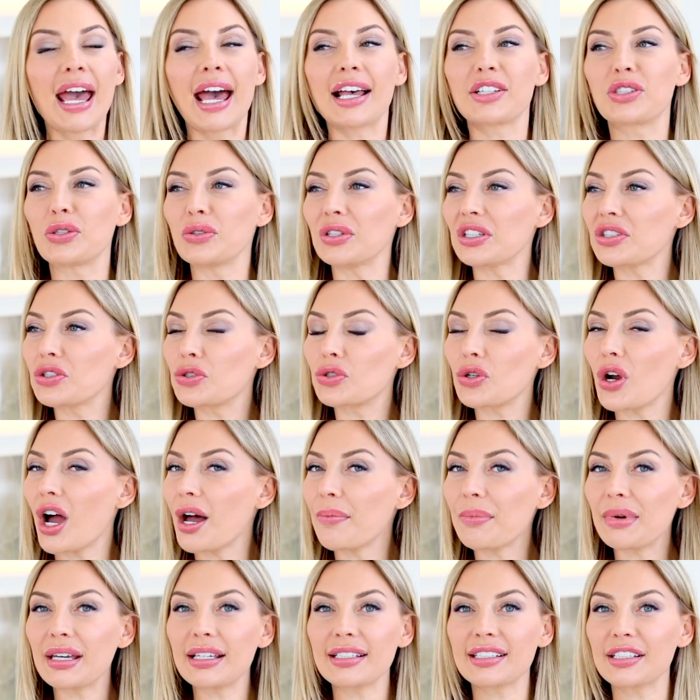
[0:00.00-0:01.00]
As soon as
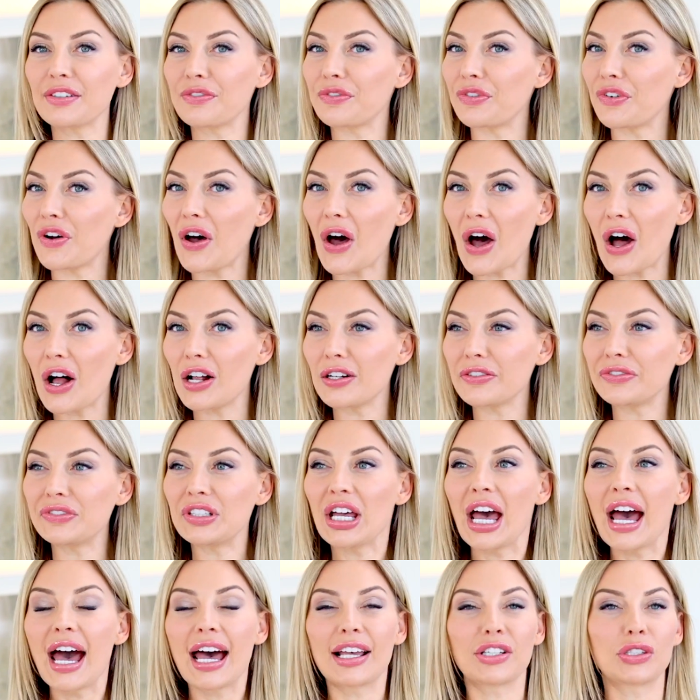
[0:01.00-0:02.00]
drama is
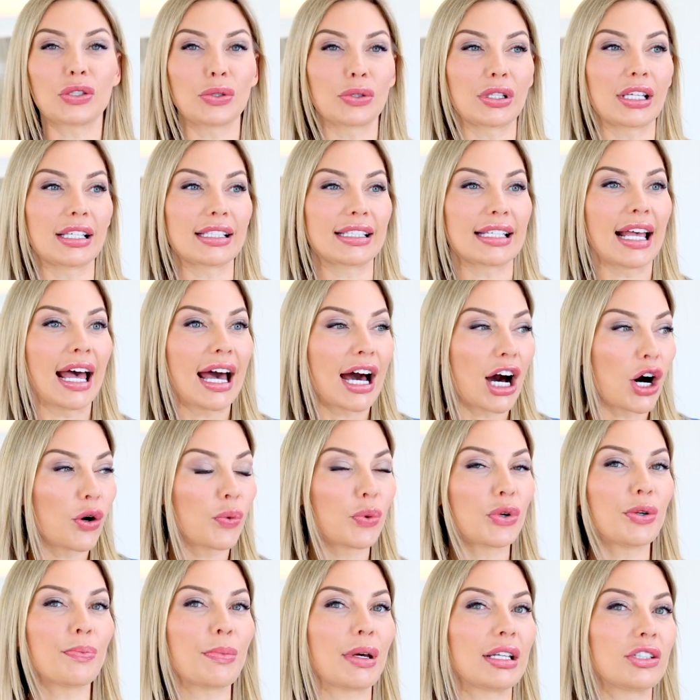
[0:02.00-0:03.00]
involved, as soon as a
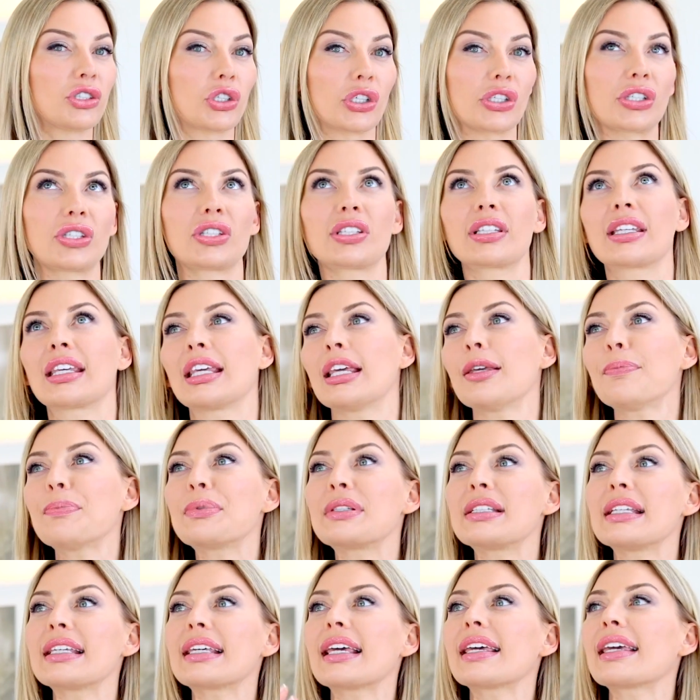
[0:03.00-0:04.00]
woman just
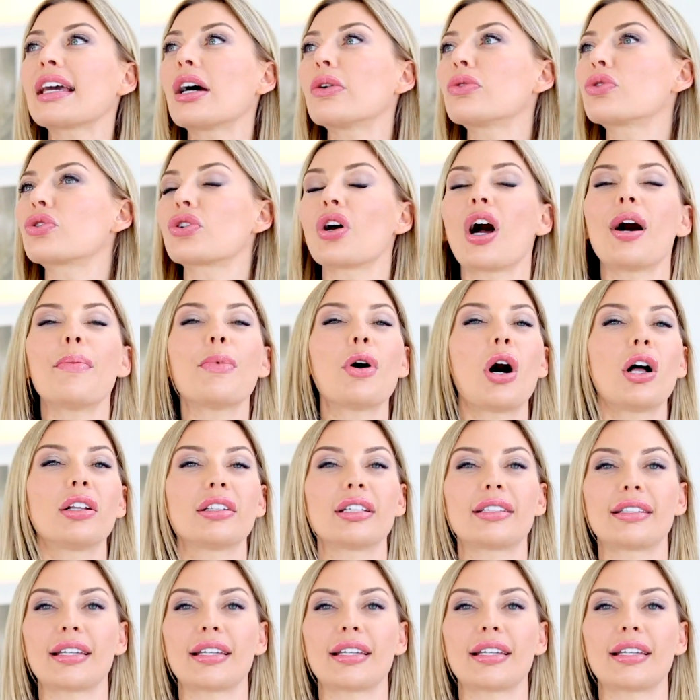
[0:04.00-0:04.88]
keeps seeking out drama all the